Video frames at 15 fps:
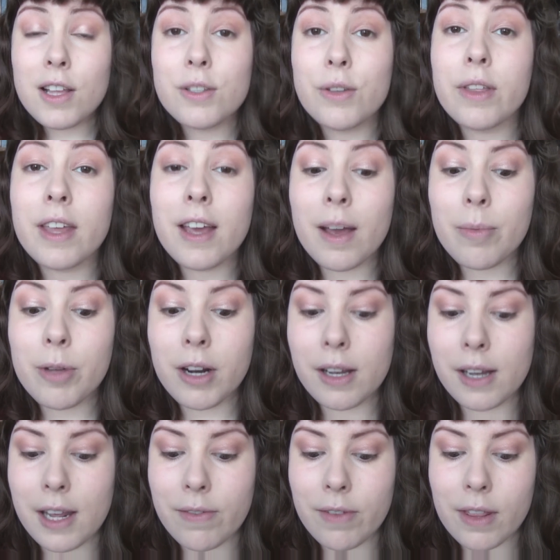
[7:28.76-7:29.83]
So I think I'm going to
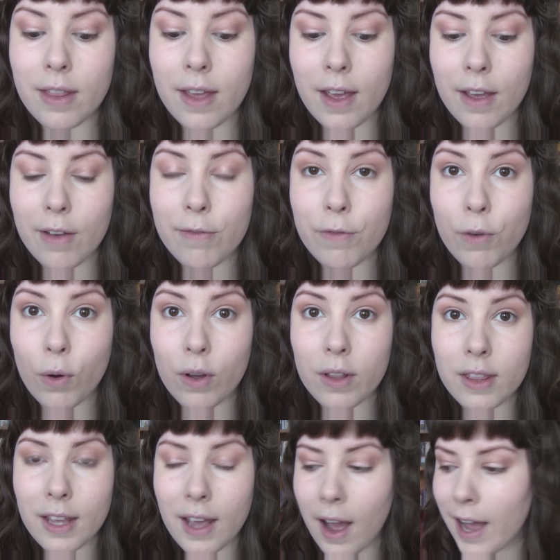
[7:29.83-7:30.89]
leave it there for
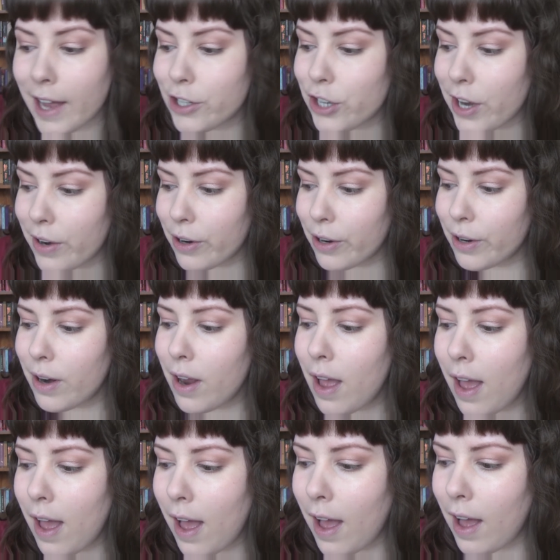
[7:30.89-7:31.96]
the eyeshadow.
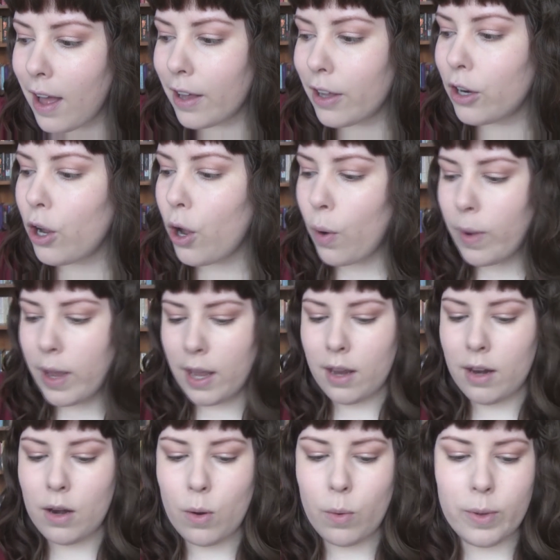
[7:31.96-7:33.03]
I'm going to go
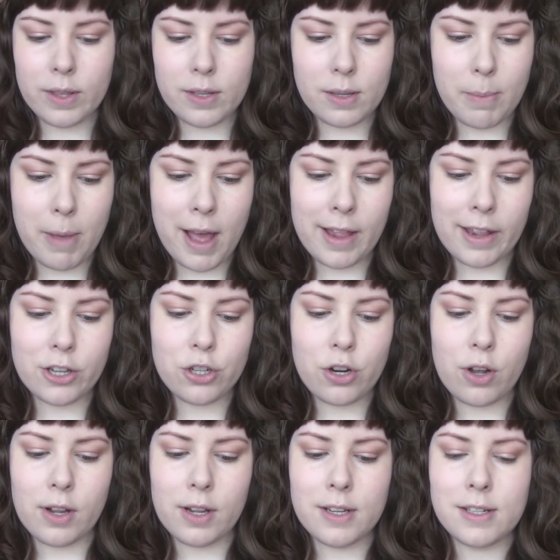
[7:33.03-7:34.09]
in with some eyelash
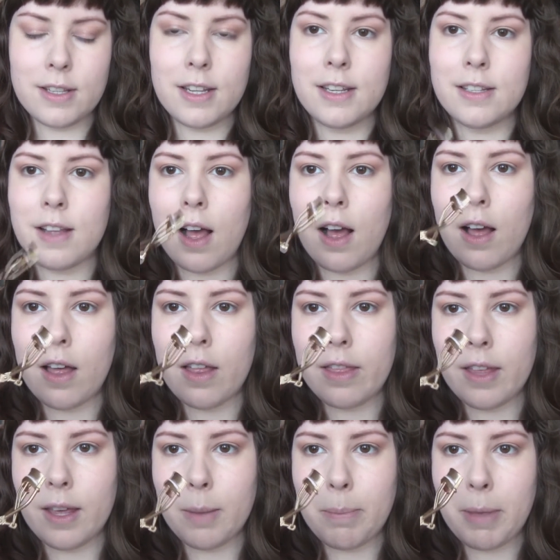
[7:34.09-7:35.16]
colours. These are
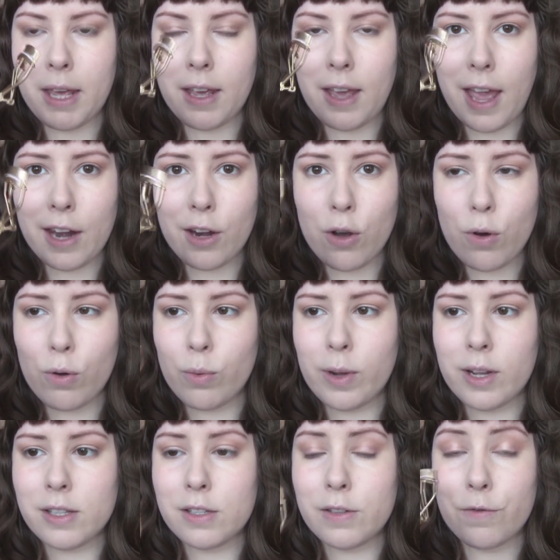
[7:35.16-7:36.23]
the pink and gold
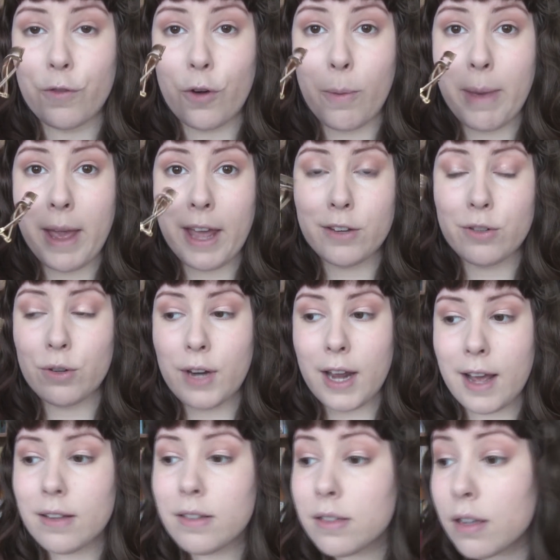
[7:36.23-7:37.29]
ones from Etude
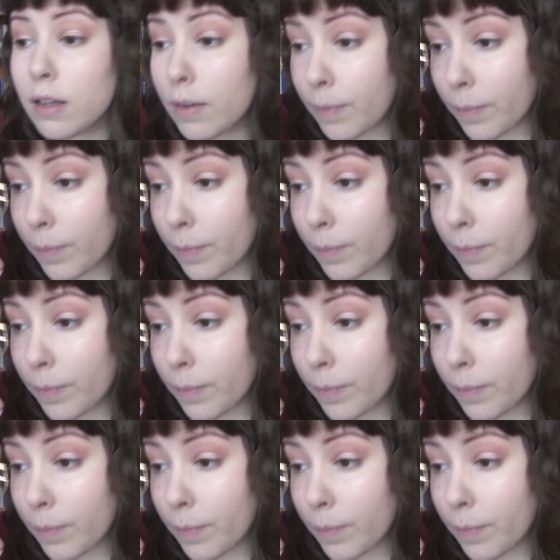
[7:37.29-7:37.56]
House.